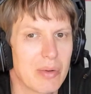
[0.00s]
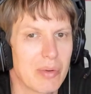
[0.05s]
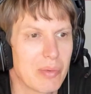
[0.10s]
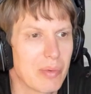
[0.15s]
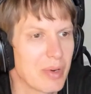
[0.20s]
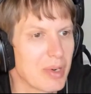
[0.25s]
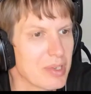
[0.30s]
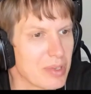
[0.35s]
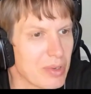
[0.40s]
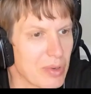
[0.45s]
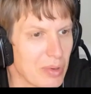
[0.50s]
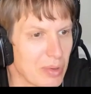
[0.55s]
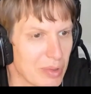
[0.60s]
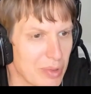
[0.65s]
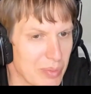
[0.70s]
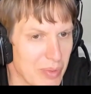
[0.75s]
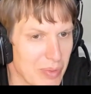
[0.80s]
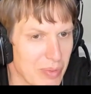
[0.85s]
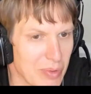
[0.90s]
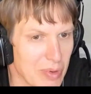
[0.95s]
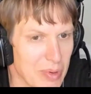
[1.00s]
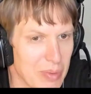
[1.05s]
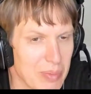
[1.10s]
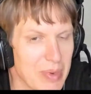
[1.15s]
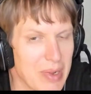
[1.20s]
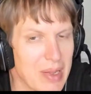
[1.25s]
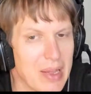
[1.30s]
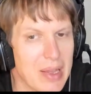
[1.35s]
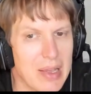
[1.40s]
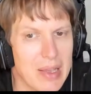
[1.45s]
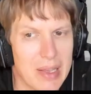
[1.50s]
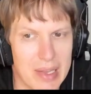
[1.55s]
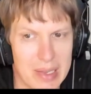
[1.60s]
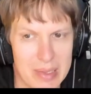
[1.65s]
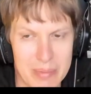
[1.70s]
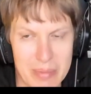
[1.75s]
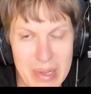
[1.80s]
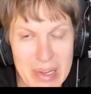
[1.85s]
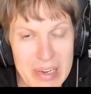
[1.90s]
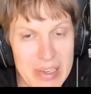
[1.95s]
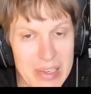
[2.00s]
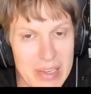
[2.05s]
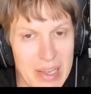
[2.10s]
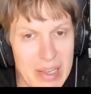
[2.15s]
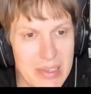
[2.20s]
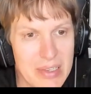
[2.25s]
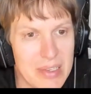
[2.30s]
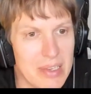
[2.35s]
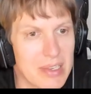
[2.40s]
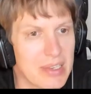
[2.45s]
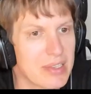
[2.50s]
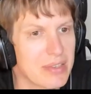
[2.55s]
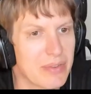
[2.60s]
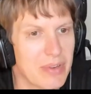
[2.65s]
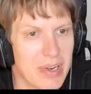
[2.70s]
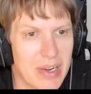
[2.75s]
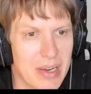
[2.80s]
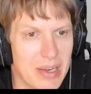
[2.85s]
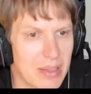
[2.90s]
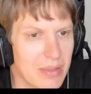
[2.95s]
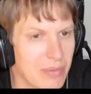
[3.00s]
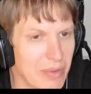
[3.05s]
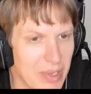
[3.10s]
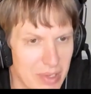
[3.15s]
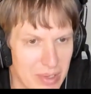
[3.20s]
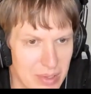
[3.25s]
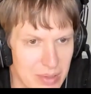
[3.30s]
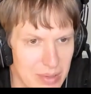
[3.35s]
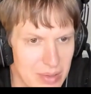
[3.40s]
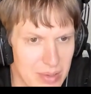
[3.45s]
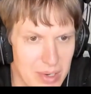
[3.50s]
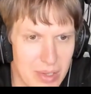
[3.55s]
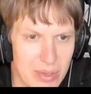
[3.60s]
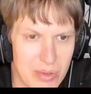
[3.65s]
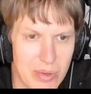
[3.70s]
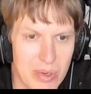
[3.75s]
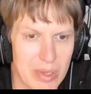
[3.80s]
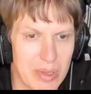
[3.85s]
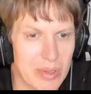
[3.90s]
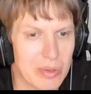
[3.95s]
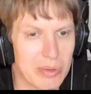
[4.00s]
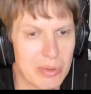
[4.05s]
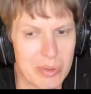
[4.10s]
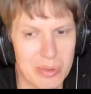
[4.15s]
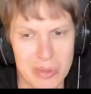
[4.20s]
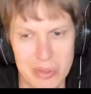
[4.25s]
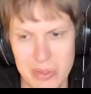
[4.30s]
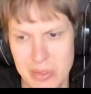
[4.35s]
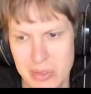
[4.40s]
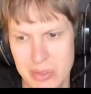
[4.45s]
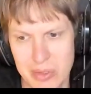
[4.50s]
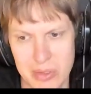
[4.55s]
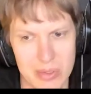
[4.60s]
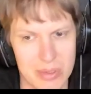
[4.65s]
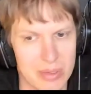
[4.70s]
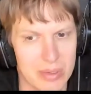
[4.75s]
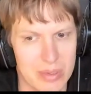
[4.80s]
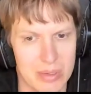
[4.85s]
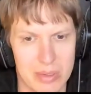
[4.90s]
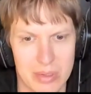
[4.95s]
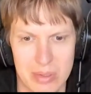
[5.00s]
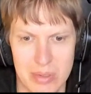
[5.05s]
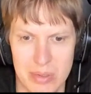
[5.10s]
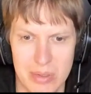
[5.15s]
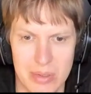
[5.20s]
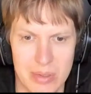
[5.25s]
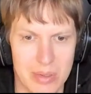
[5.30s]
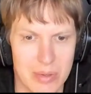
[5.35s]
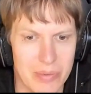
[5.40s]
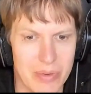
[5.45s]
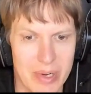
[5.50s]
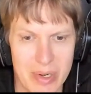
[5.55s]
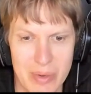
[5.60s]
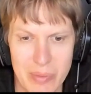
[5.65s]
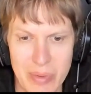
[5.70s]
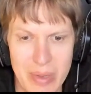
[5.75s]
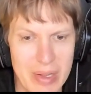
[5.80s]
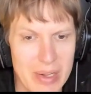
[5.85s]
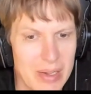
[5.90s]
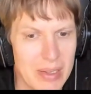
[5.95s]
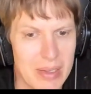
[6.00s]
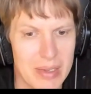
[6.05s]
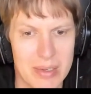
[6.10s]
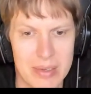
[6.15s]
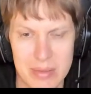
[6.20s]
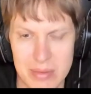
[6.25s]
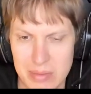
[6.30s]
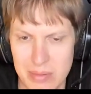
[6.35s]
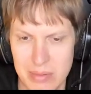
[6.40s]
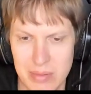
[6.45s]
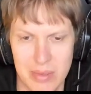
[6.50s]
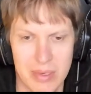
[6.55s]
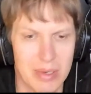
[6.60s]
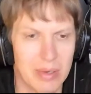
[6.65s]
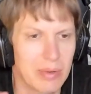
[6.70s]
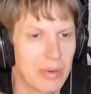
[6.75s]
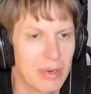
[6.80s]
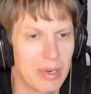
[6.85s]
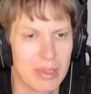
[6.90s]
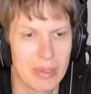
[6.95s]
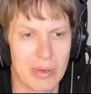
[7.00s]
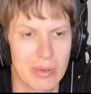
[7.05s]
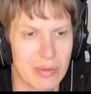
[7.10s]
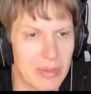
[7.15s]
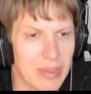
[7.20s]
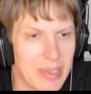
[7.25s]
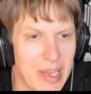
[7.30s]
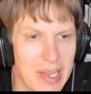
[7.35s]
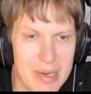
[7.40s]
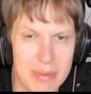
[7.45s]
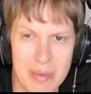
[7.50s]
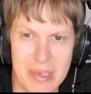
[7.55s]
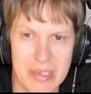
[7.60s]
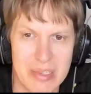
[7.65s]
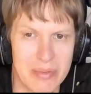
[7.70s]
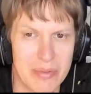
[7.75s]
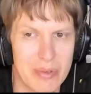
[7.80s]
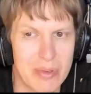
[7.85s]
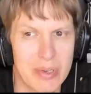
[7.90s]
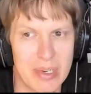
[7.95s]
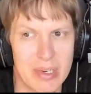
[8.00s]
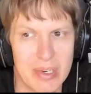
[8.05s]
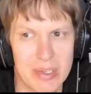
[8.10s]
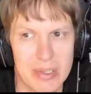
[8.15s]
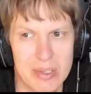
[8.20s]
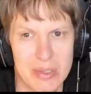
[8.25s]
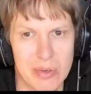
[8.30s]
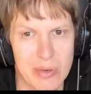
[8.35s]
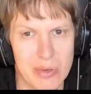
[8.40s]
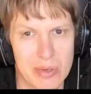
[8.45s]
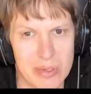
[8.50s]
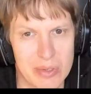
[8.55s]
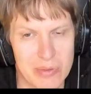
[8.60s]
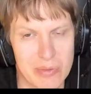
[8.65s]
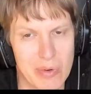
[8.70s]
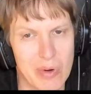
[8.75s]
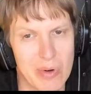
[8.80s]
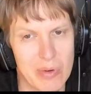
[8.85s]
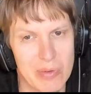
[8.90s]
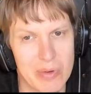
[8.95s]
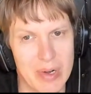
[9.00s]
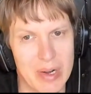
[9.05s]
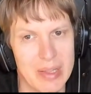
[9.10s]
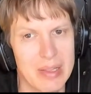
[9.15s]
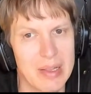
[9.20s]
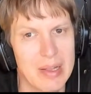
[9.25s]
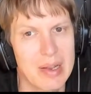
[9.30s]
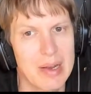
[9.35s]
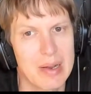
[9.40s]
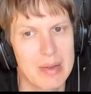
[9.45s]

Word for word: how query is going to perform. In many cases, it's very convenient, right? You can do it uh, uh, very quickly, you know, reload the database if you need, and so on and so forth, right?